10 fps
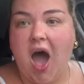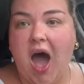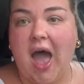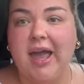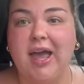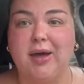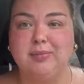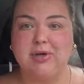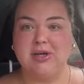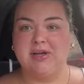I
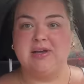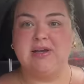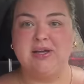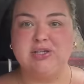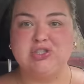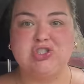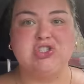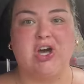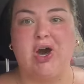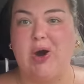am
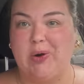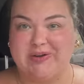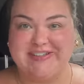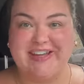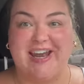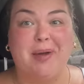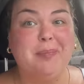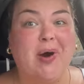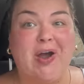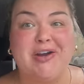soaked and I'm
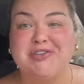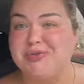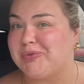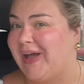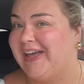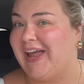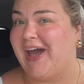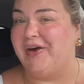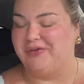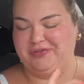parked right
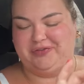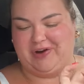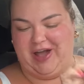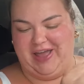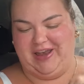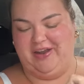out front.